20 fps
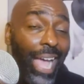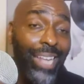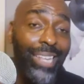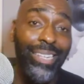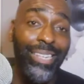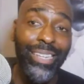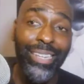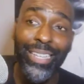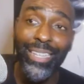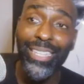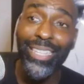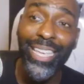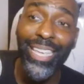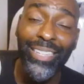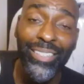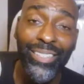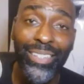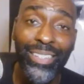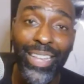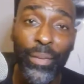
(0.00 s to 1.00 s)
I did it
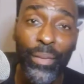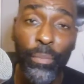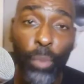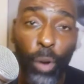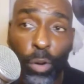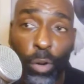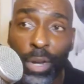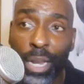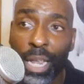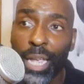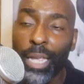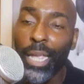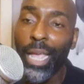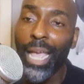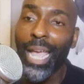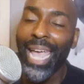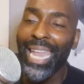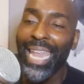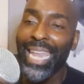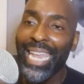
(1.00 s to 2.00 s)
yesterday
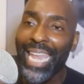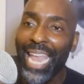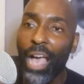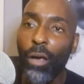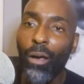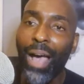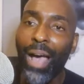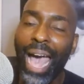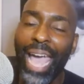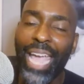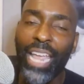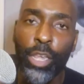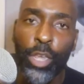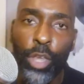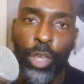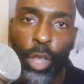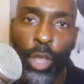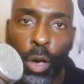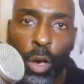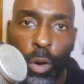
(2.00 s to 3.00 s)
morning, and now
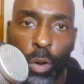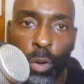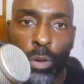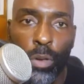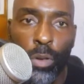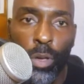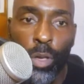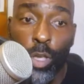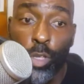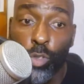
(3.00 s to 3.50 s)
I know.